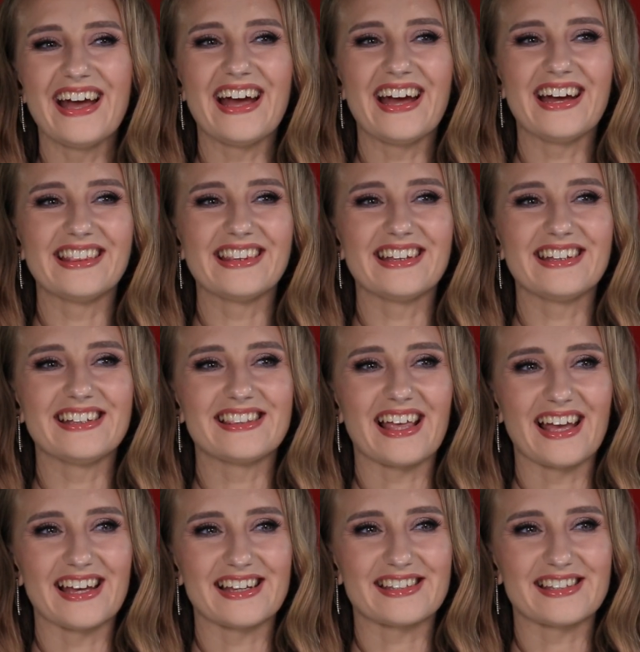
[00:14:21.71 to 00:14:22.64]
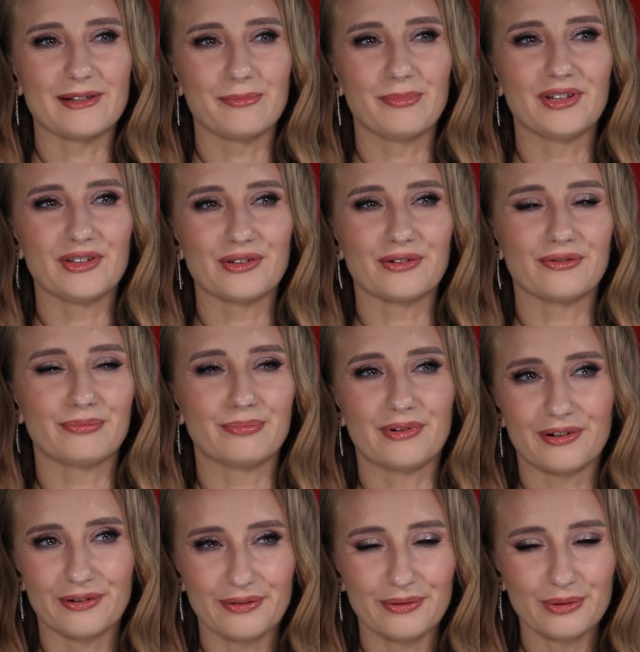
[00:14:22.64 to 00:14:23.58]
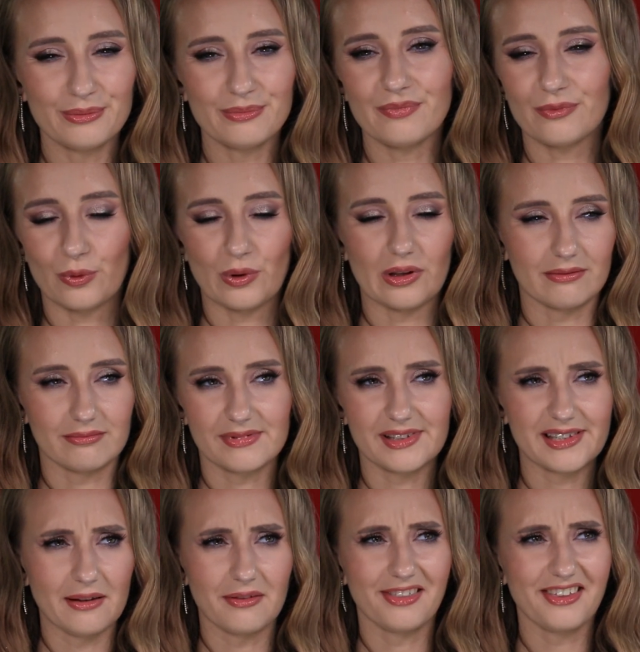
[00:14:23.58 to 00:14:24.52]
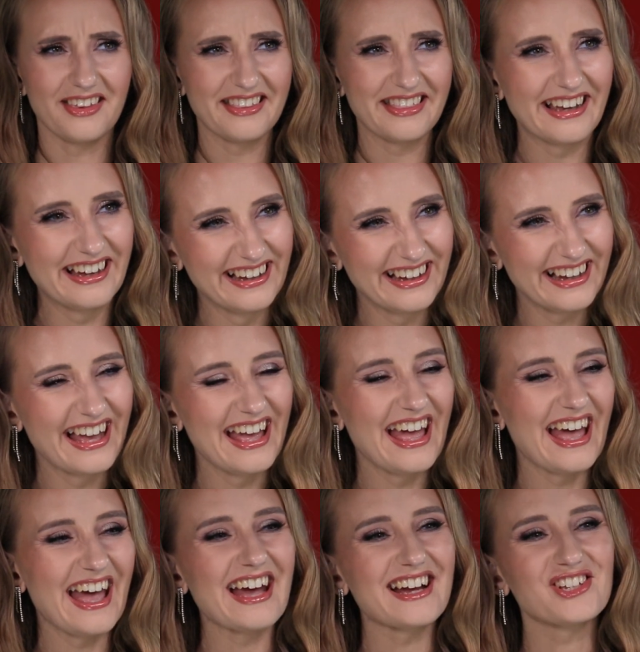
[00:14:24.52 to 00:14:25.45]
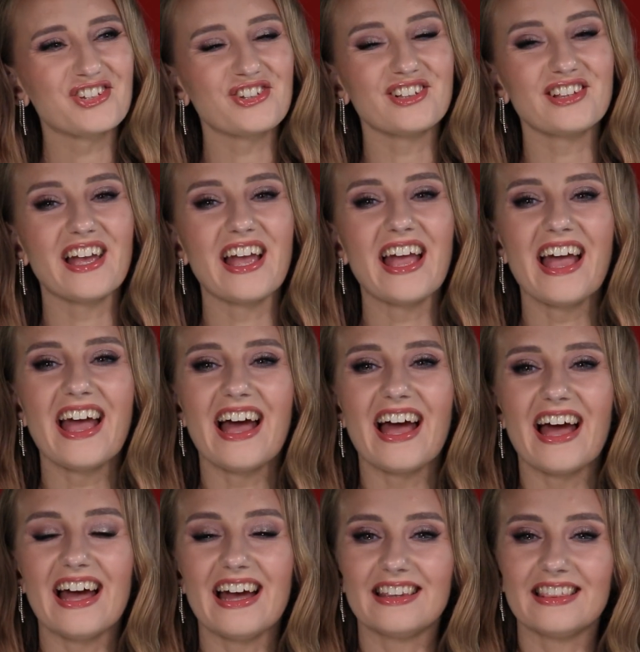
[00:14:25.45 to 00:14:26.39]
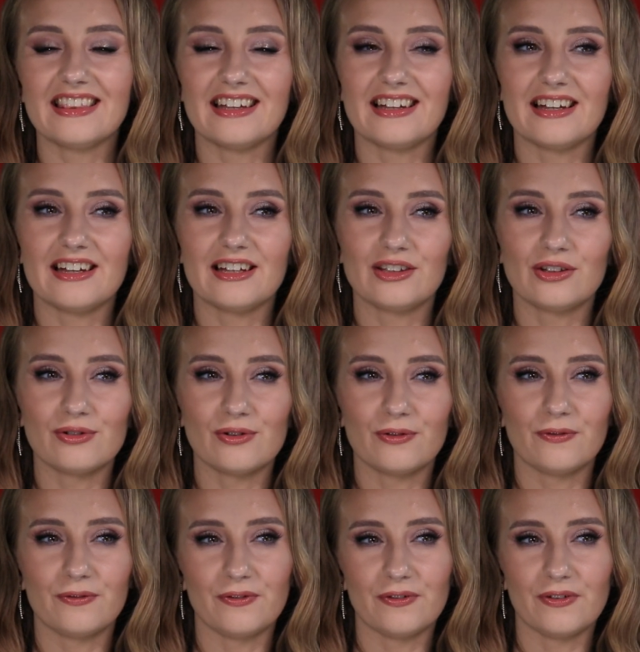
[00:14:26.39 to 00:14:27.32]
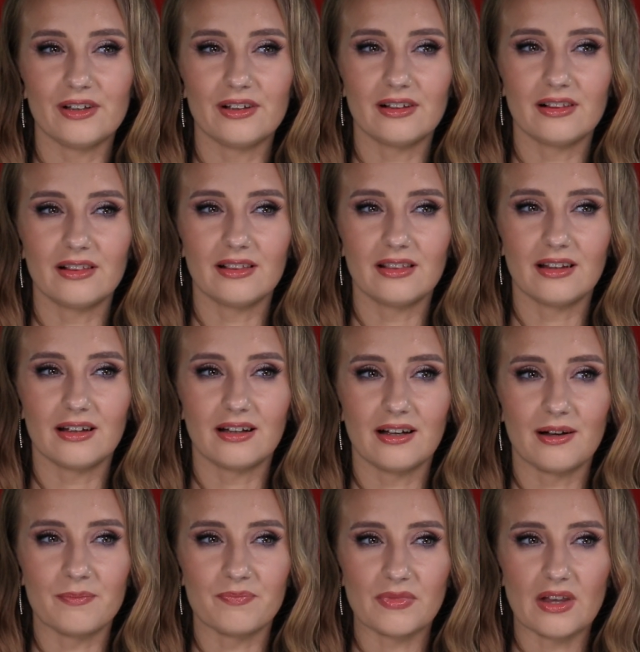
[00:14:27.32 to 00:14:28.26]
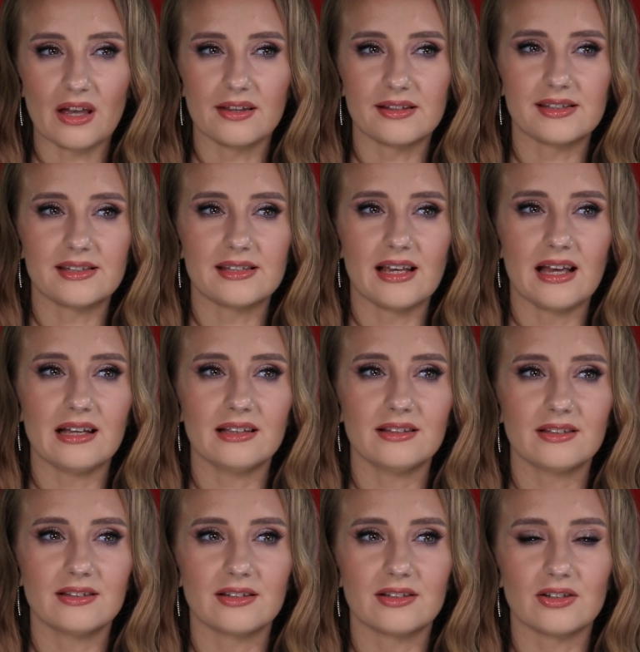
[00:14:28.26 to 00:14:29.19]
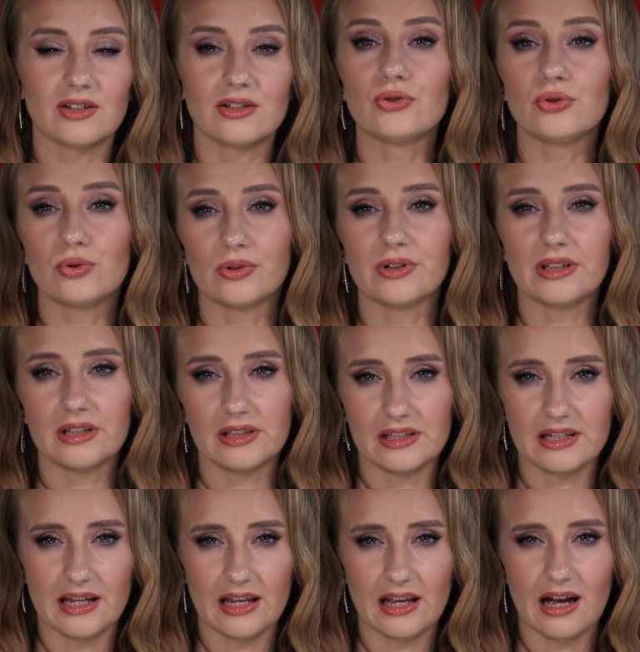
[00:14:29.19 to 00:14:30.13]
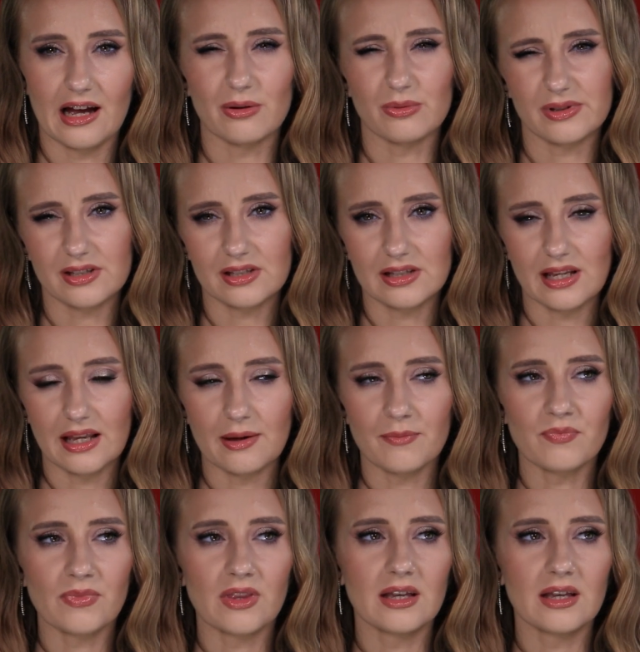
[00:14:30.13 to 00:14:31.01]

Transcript: and it has a bit of perfume. Well, same thing actually. And you feel the scent during the day, I would say.